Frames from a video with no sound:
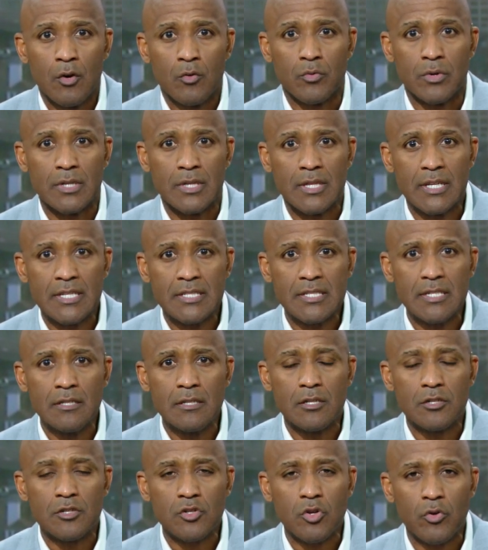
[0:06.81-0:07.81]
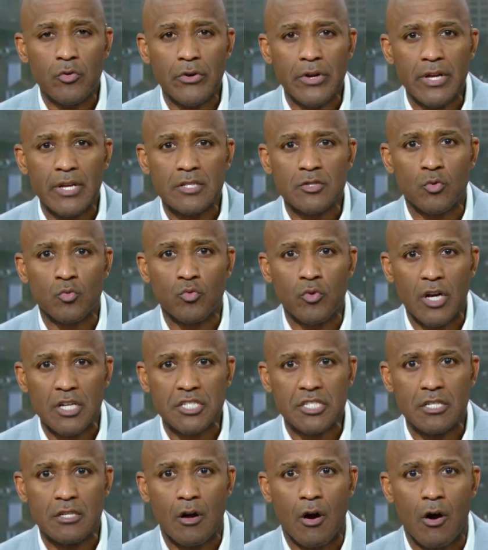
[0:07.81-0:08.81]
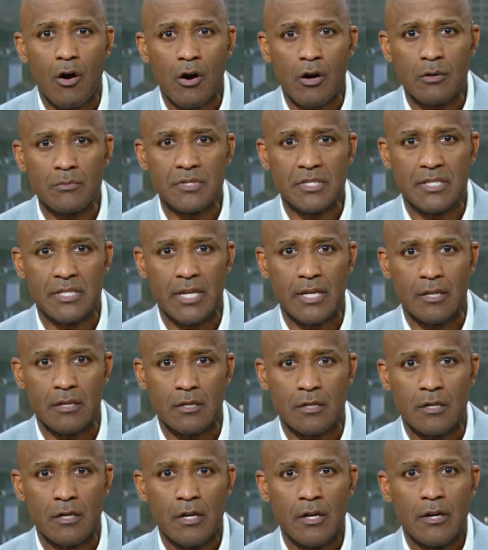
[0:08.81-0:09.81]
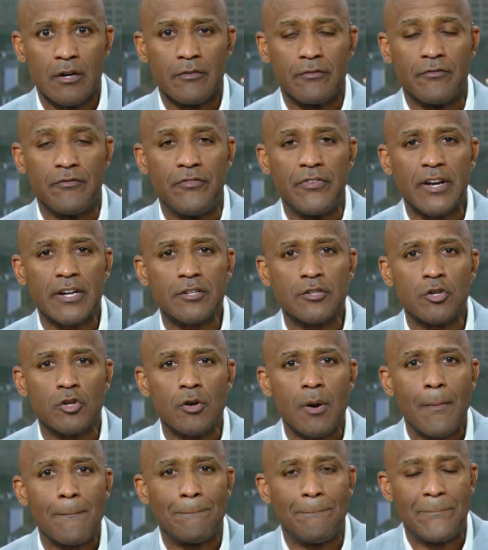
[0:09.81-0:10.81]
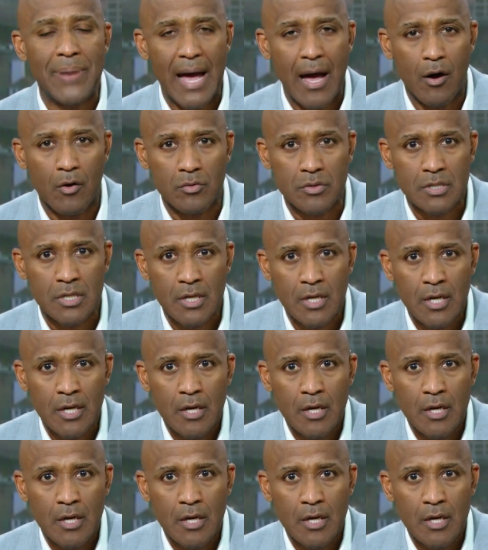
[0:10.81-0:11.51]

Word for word: releasing notorious Russian arms dealer Viktor Bout.